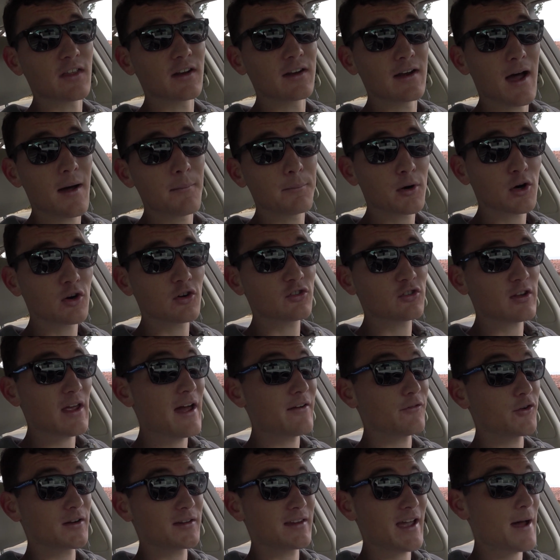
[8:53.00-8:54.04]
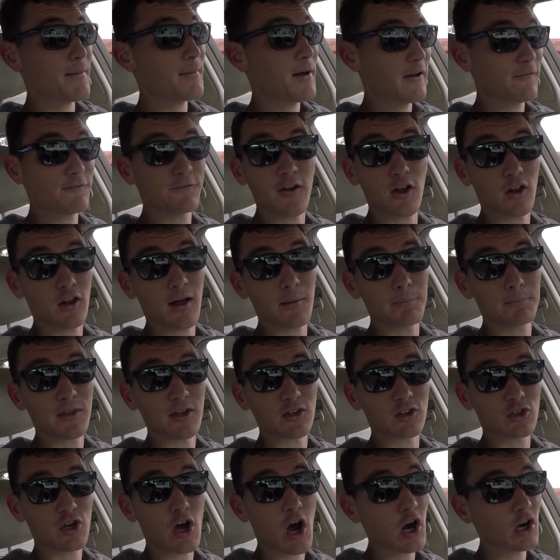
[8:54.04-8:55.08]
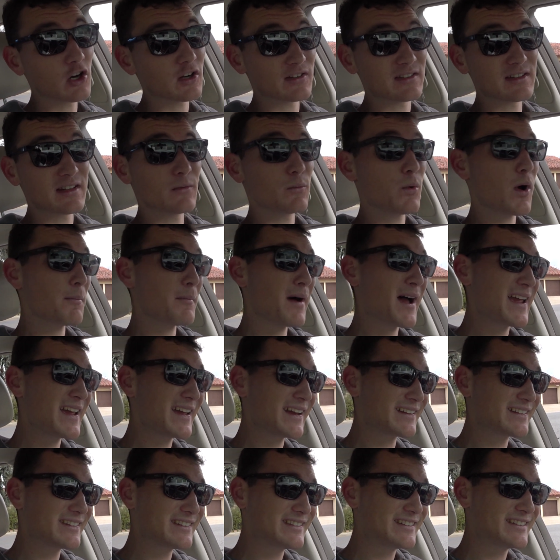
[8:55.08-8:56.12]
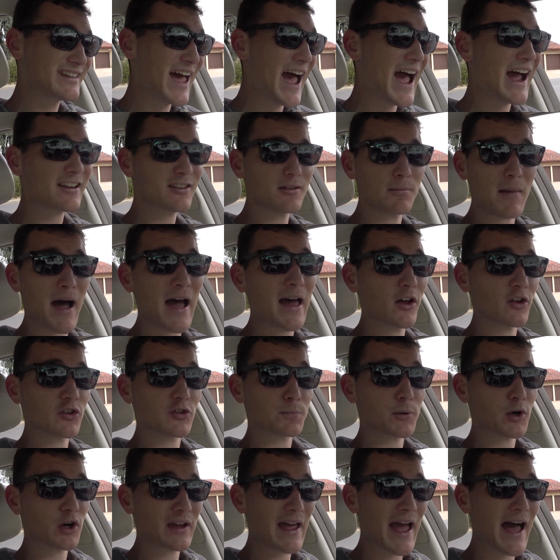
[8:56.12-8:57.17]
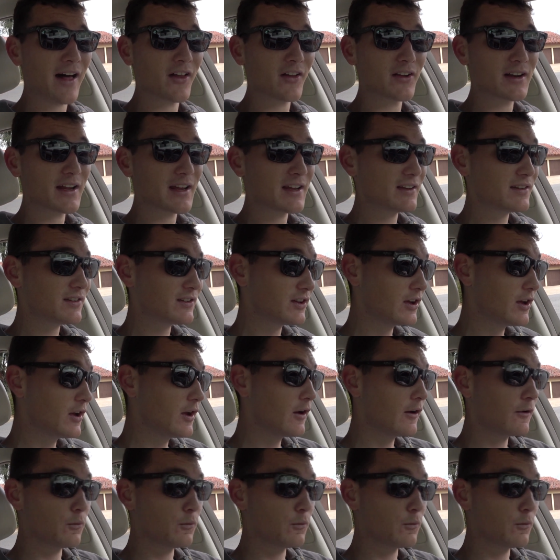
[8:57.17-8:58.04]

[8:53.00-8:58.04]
the numbers every time I fill up this car to see what my exact miles per gallon is